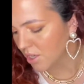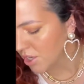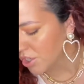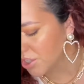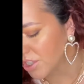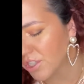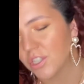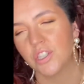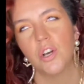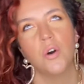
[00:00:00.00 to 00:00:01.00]
She's
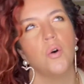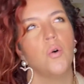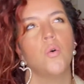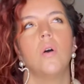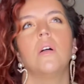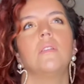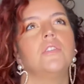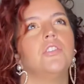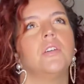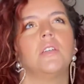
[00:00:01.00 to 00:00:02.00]
so
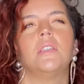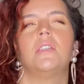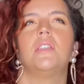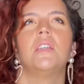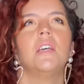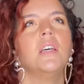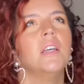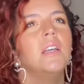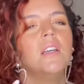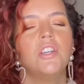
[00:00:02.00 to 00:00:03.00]
just,
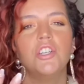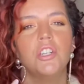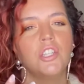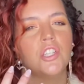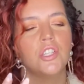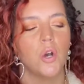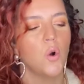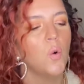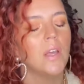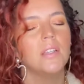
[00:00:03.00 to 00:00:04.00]
she's so
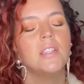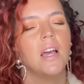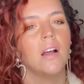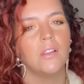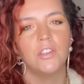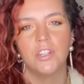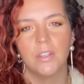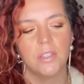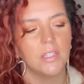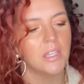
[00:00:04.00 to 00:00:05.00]

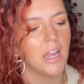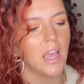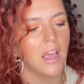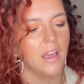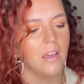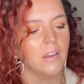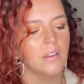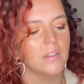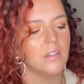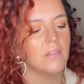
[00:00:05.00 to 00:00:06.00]
intelligent and
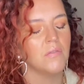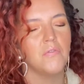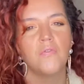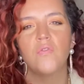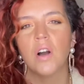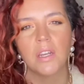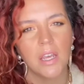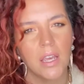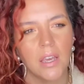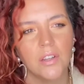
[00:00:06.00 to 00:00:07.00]

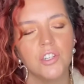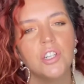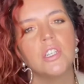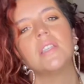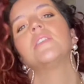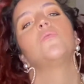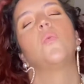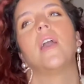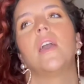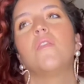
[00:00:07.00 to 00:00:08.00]
funny and she just has a
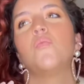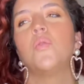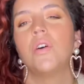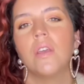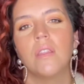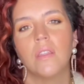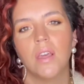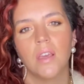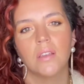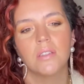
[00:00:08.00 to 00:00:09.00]
way of putting
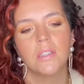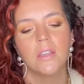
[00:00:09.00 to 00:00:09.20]
things